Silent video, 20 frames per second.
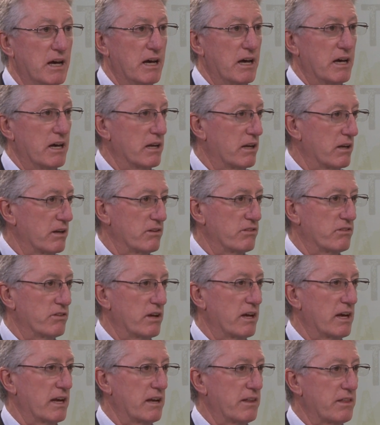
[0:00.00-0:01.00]
It is
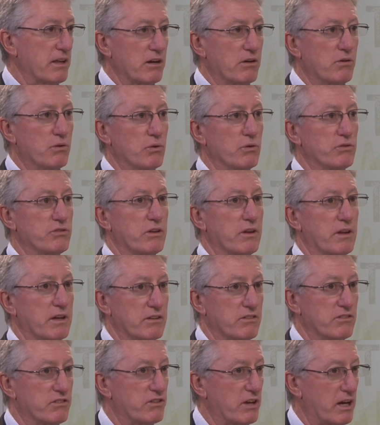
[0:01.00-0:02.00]
anything coarser
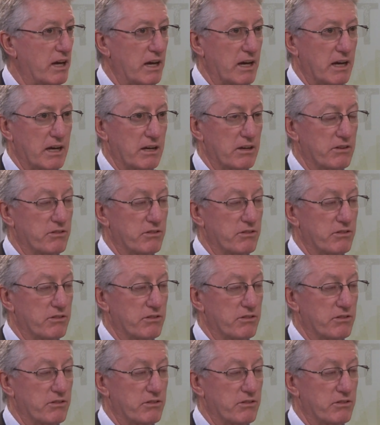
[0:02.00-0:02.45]
than, say,